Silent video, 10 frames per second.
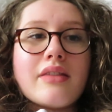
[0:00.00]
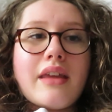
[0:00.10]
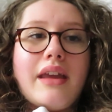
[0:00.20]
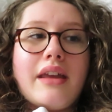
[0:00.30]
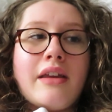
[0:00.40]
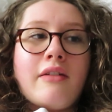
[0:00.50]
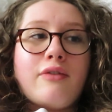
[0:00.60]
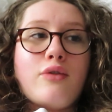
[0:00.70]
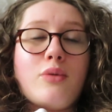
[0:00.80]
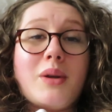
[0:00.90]
They
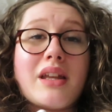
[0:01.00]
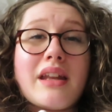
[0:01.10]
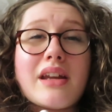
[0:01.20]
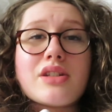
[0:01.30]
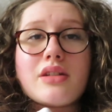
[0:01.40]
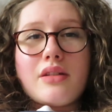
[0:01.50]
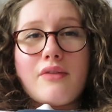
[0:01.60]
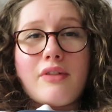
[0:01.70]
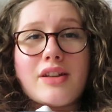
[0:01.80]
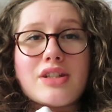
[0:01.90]
form a connection,
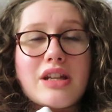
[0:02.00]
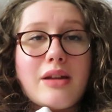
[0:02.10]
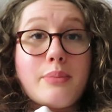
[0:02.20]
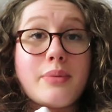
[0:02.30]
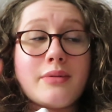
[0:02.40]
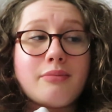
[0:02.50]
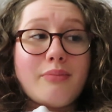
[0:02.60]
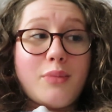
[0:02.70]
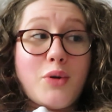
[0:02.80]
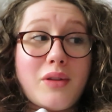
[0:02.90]
a friendship,
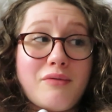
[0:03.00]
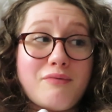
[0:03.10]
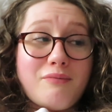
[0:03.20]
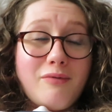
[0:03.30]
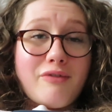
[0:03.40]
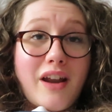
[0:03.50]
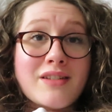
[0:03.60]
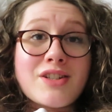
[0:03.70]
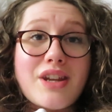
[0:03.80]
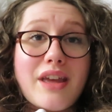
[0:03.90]
more than
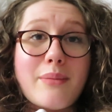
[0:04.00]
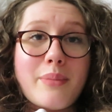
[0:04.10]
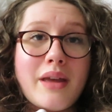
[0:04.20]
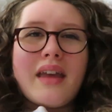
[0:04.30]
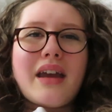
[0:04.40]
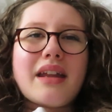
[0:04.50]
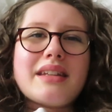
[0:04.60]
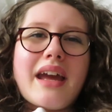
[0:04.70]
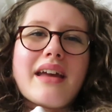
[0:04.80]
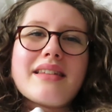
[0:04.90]
friendship,
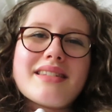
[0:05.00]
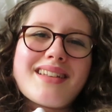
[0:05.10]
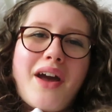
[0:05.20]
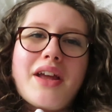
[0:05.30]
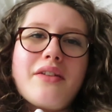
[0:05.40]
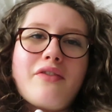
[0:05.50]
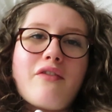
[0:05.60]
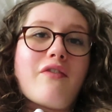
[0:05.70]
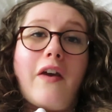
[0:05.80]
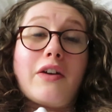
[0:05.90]
and yeah, it's kind of a
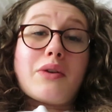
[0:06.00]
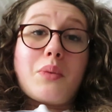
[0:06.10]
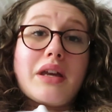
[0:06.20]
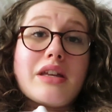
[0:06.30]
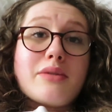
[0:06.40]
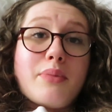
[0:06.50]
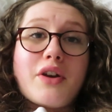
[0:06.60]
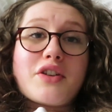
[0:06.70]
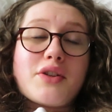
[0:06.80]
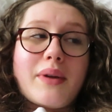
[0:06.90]
very weird
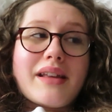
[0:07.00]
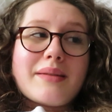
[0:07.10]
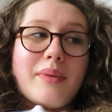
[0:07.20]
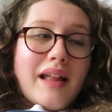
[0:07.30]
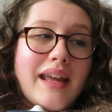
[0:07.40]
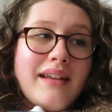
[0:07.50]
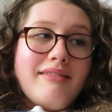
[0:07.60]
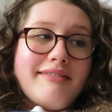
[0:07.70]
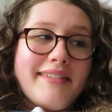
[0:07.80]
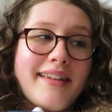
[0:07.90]
book to
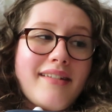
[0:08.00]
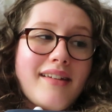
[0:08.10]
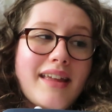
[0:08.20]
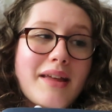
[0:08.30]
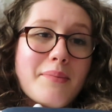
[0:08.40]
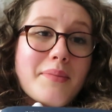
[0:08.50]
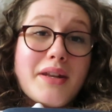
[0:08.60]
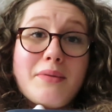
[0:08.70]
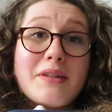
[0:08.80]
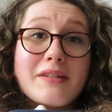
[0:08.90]
explain,
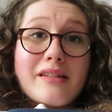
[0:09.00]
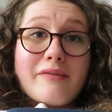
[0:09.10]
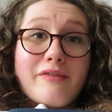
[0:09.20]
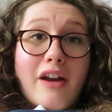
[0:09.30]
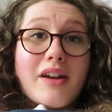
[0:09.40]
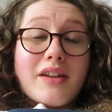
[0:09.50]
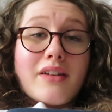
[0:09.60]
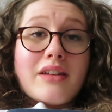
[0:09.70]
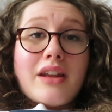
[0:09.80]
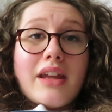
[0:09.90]
but it was very
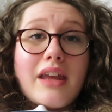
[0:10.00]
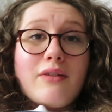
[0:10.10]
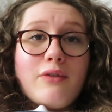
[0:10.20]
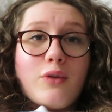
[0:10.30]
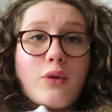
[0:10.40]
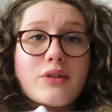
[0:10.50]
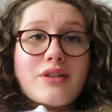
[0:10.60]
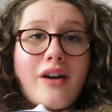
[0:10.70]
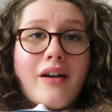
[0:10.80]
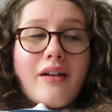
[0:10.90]
good. I gave it 4
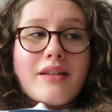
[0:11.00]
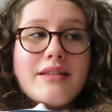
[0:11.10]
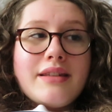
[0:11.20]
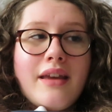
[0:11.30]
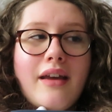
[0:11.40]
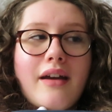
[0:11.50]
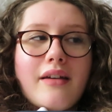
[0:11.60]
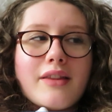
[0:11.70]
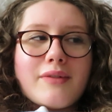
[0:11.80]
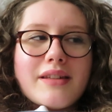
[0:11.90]
stars.
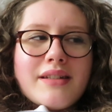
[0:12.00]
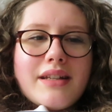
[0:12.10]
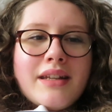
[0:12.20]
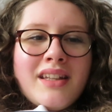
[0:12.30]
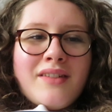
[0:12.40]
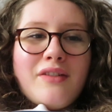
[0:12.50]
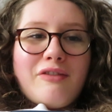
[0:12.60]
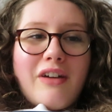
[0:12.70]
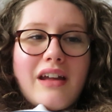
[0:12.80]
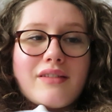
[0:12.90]
The reason I didn't give
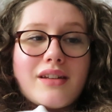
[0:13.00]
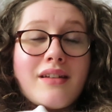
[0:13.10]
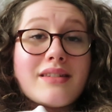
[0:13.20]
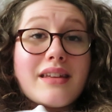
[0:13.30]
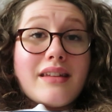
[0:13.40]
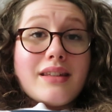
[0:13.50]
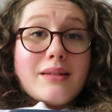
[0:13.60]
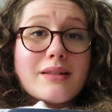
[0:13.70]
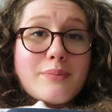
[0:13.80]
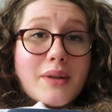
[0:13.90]
it 5 stars
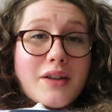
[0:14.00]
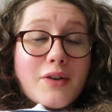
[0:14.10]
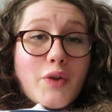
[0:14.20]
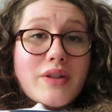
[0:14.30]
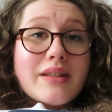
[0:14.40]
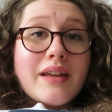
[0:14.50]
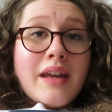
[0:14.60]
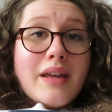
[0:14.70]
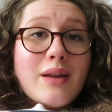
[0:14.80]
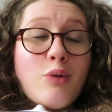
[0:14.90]
is because
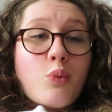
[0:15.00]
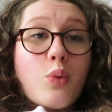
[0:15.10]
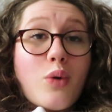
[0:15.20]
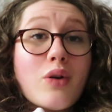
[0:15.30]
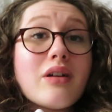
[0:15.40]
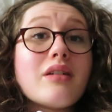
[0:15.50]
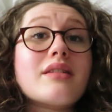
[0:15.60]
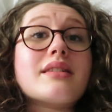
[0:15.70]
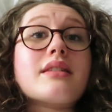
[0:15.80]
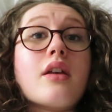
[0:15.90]
it
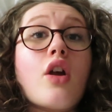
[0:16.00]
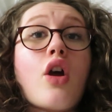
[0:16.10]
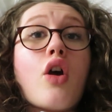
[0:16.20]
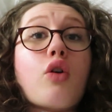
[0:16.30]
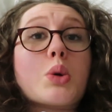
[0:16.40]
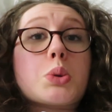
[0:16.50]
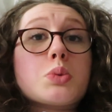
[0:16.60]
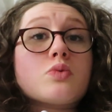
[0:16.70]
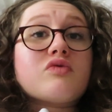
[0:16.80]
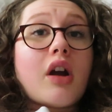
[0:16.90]
was
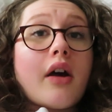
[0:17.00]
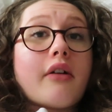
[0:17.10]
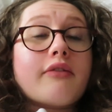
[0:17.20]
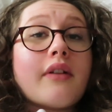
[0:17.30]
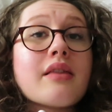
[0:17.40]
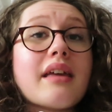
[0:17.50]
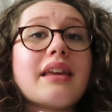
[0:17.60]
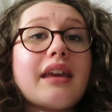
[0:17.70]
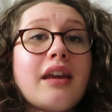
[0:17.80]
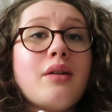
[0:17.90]
rough.
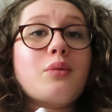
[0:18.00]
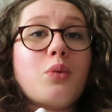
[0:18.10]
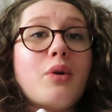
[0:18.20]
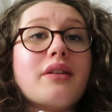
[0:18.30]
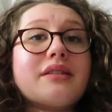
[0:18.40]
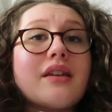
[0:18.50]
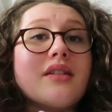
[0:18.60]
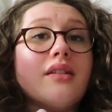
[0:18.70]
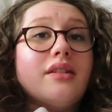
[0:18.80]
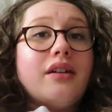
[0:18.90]
Like, it was
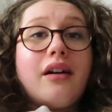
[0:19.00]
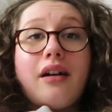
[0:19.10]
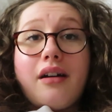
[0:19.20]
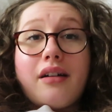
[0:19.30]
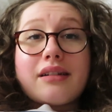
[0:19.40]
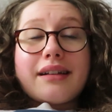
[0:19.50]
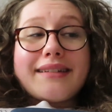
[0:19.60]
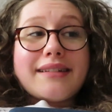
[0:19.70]
dark.